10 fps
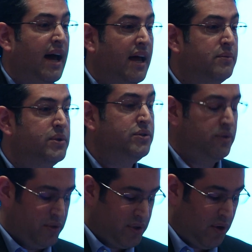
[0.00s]
how do we
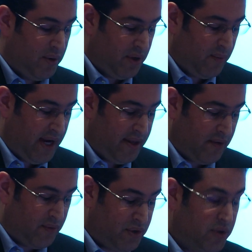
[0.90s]
do so in a way
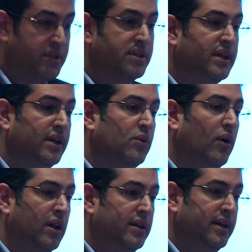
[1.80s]
that reduces
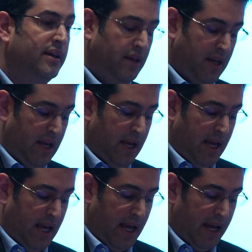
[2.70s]
inequality
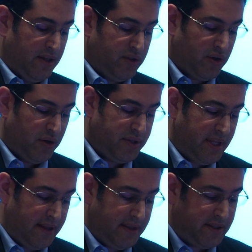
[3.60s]
and ensures
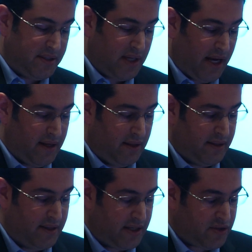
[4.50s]
that the societal
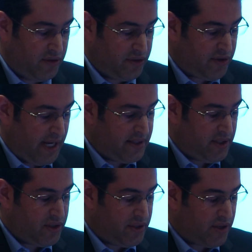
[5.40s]
industrial
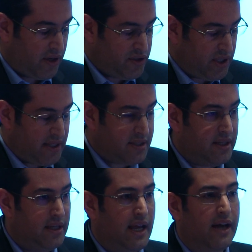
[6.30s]
transitions are just
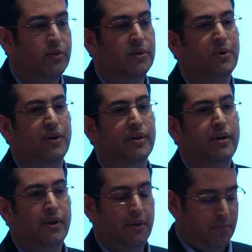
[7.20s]
and equitable
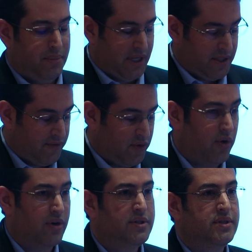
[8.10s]
because, of
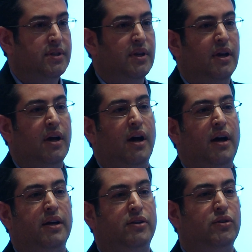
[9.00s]
course,
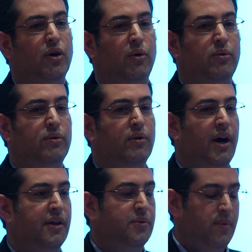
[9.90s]
it could go
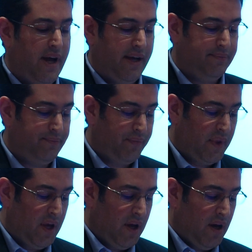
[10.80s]
either way.
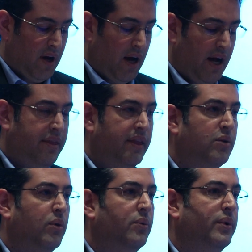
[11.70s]
I
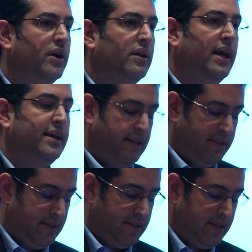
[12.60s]
think what we are likely
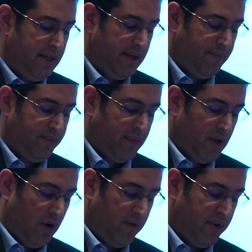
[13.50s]
to see
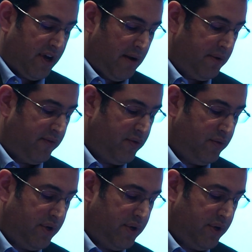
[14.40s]
over the coming few